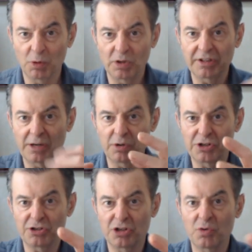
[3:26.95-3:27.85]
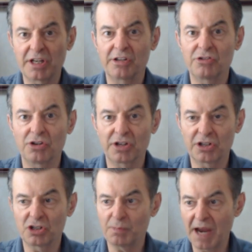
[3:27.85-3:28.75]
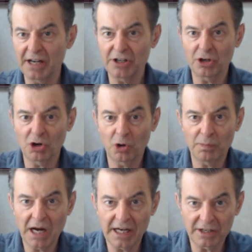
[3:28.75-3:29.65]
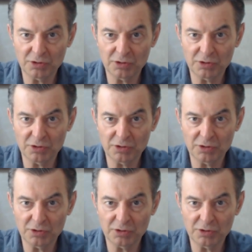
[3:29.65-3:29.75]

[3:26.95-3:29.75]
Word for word: But what you're doing is you're expanding your whole body.